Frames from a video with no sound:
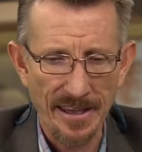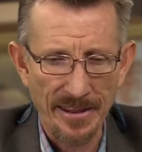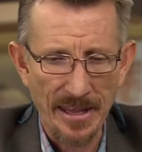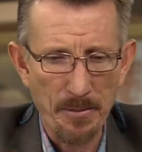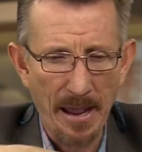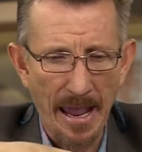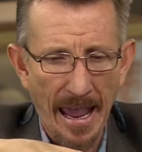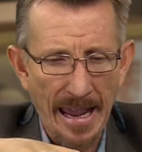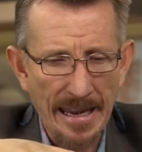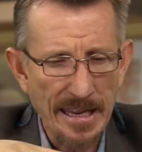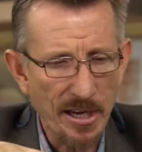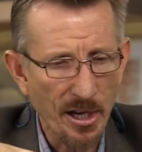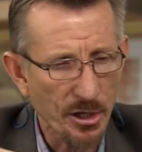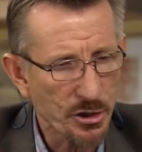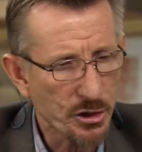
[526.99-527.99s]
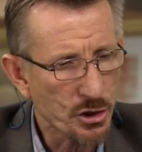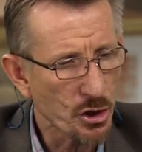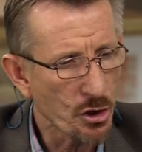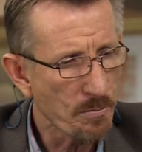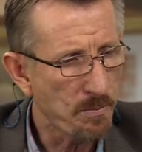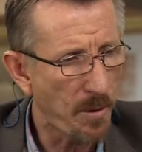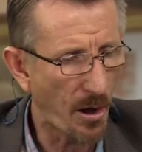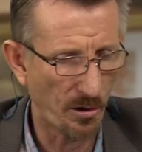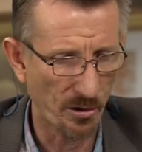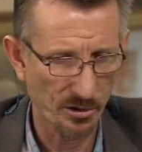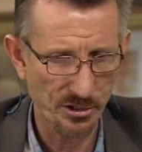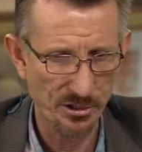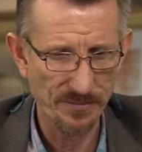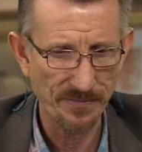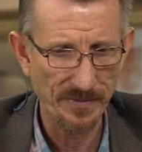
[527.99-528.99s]
They were hanging on two
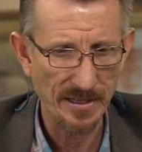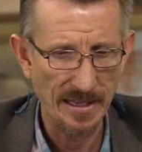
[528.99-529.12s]
poles.